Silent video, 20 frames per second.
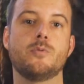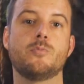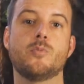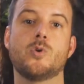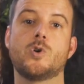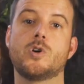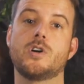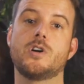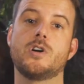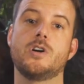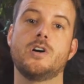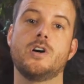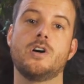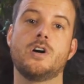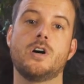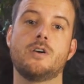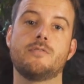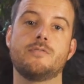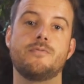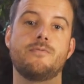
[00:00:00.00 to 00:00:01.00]
you more
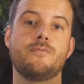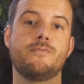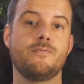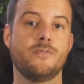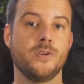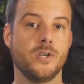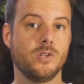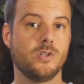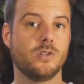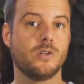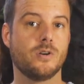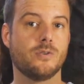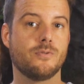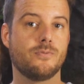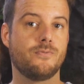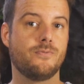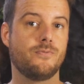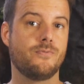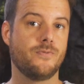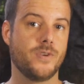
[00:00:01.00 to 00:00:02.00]
of a field of
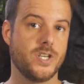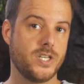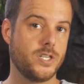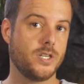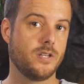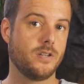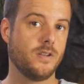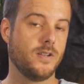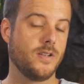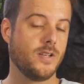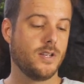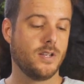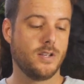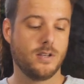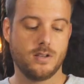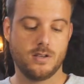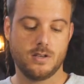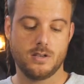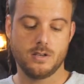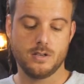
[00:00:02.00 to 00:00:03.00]
vision.
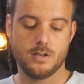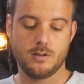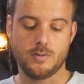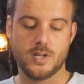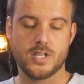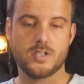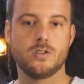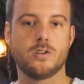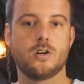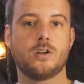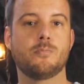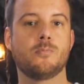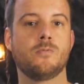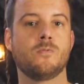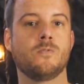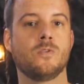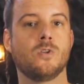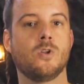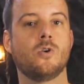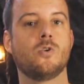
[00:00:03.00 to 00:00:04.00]
That's no
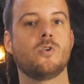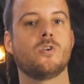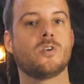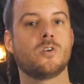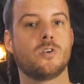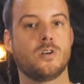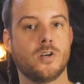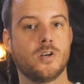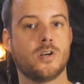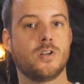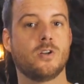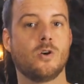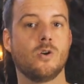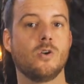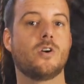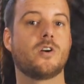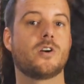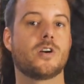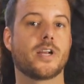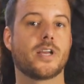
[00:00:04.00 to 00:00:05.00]

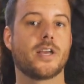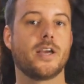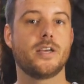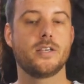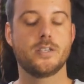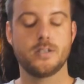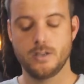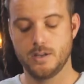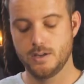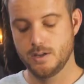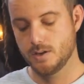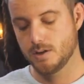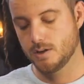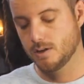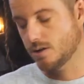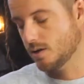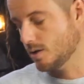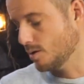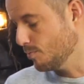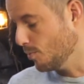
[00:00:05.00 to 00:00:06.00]
longer the case.
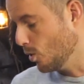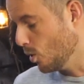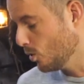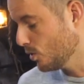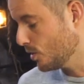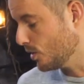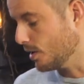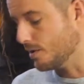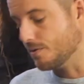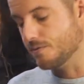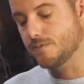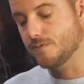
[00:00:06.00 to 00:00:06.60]
Both are